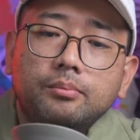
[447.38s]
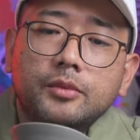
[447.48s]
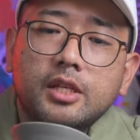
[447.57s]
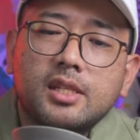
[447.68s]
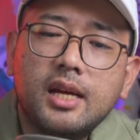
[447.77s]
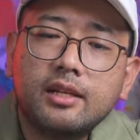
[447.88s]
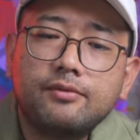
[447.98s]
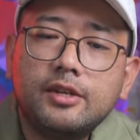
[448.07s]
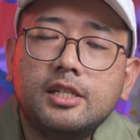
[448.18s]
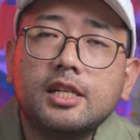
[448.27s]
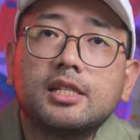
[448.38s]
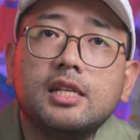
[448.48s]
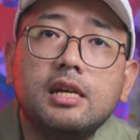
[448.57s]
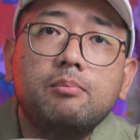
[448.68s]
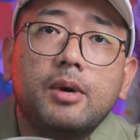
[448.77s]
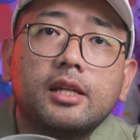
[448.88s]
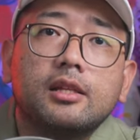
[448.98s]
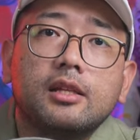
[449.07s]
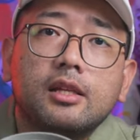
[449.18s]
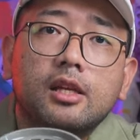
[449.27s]
It's not a V60, but
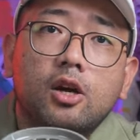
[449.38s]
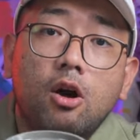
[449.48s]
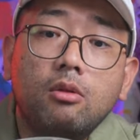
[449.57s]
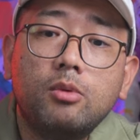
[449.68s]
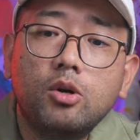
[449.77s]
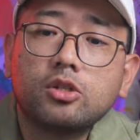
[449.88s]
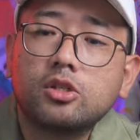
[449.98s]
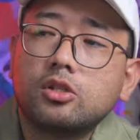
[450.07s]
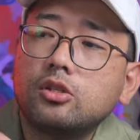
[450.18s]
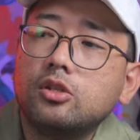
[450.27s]
almost.